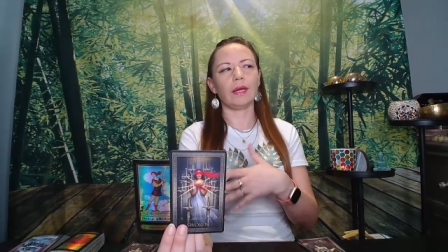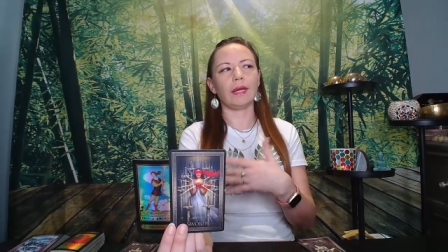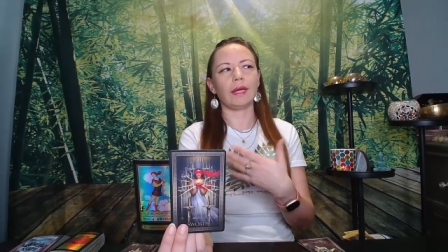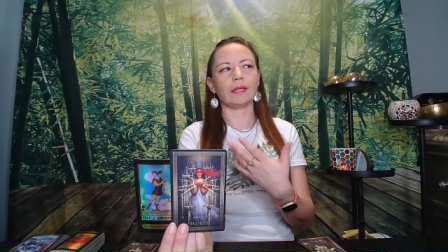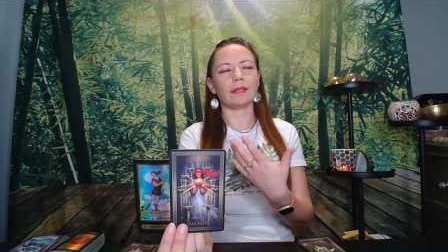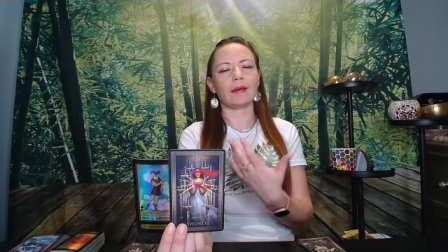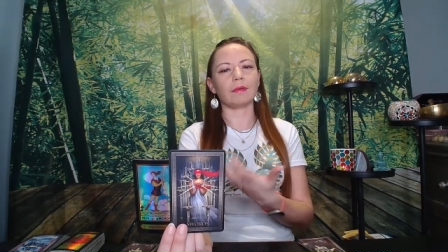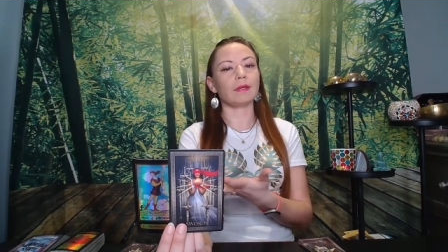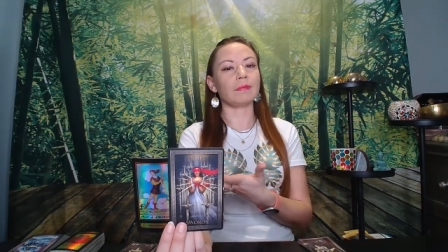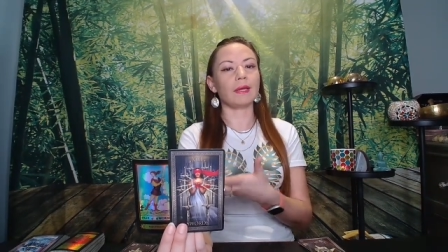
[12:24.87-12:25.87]
and I'm
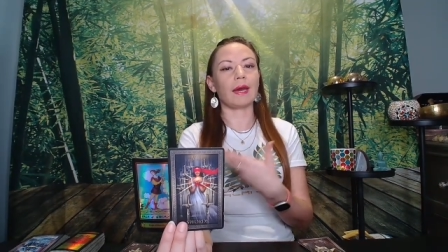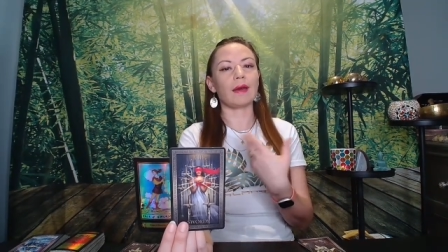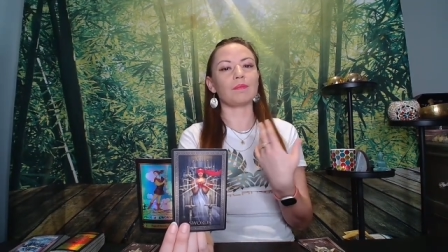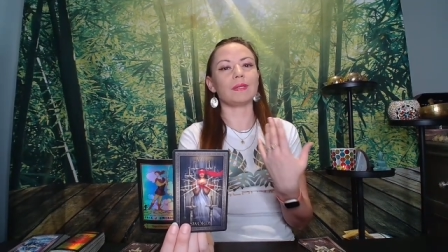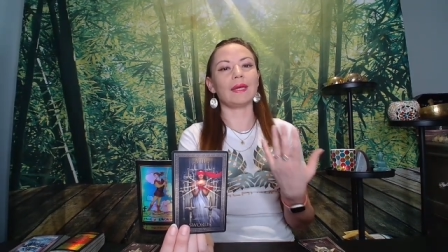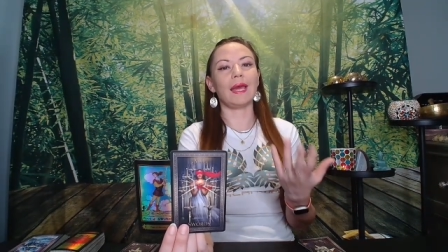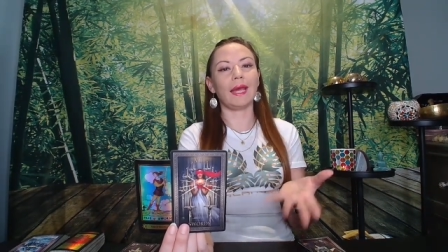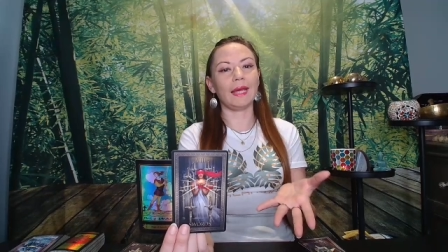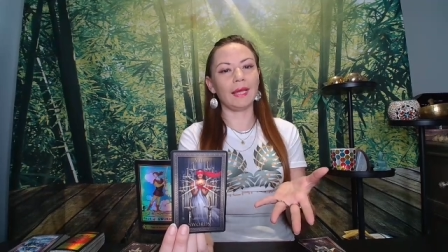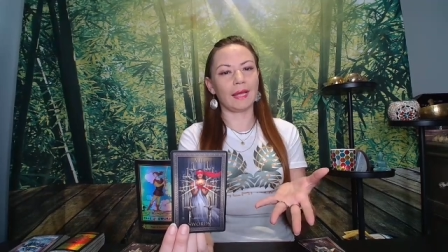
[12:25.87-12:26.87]
gonna be happy
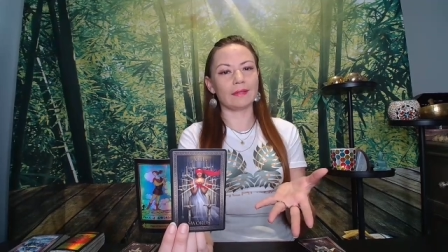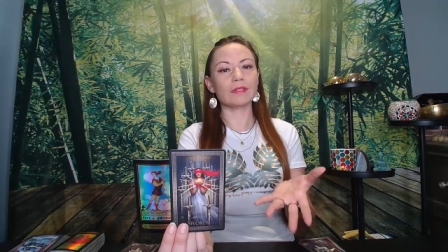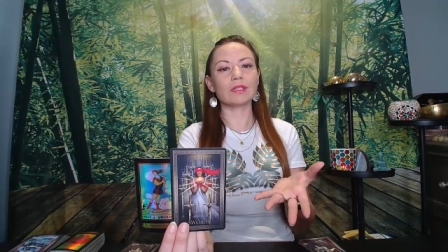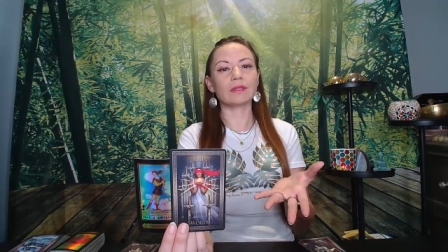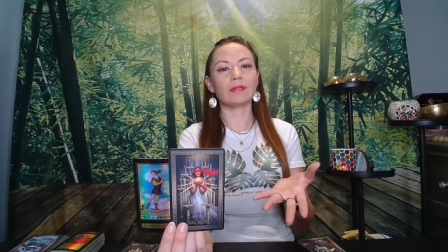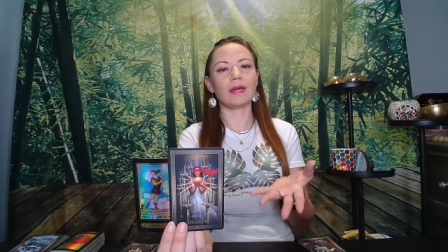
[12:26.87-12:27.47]
and